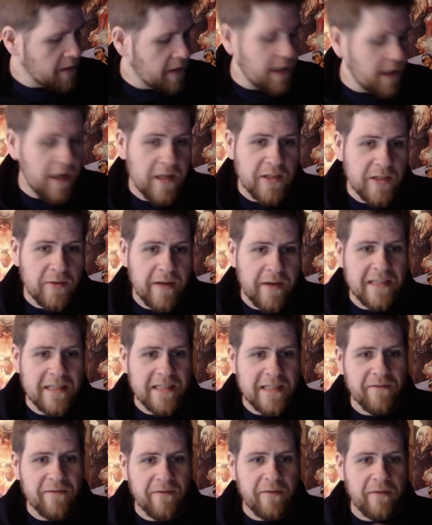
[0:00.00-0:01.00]
It also has
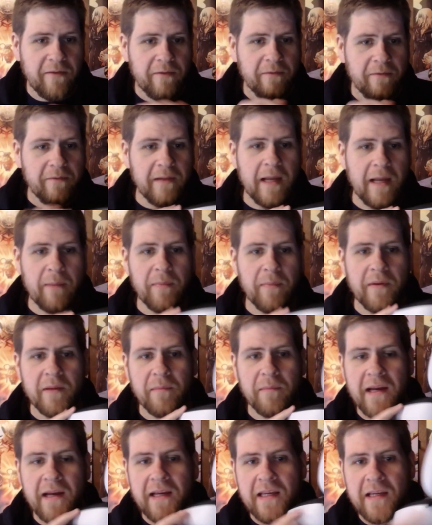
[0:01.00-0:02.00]
a flap on the
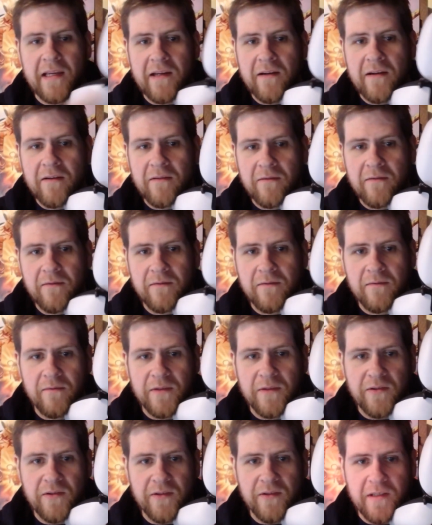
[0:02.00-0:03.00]
back here,
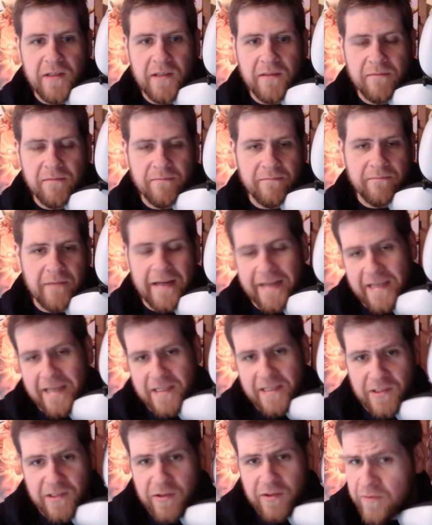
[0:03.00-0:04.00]
which you can, I
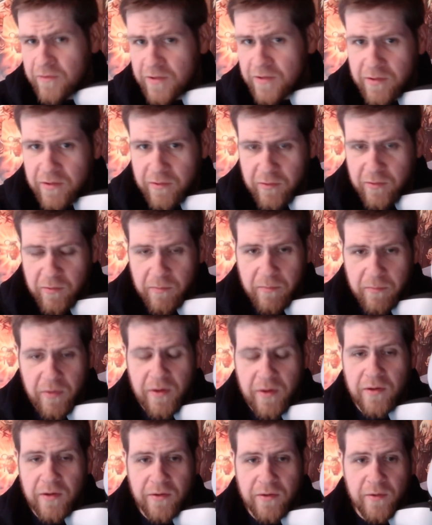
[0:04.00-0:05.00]
guess, use to
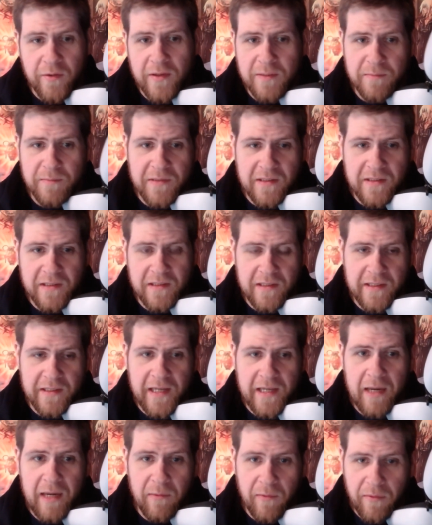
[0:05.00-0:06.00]
put your USB-C
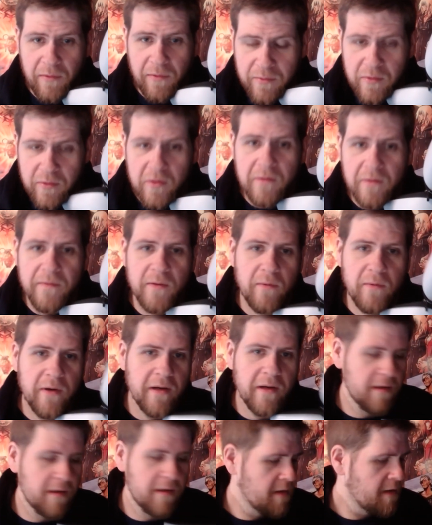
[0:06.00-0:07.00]
cable through if you
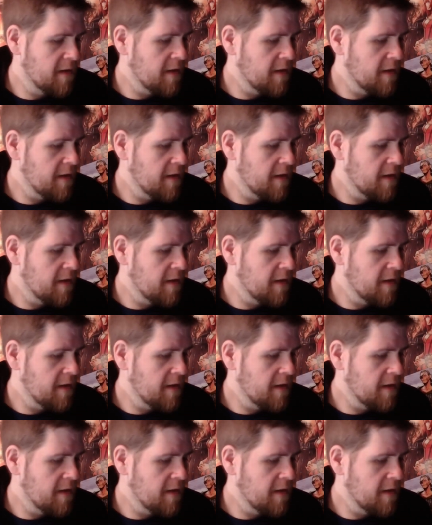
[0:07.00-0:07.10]
want